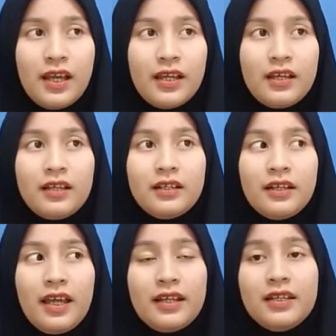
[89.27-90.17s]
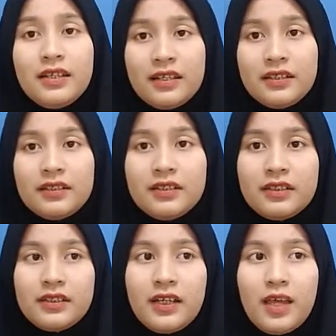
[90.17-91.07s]
and learn the
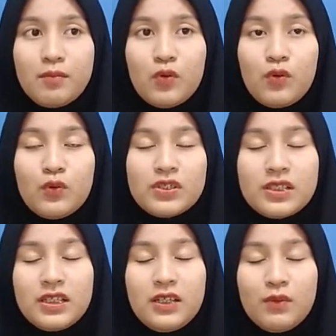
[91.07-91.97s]
MOOC,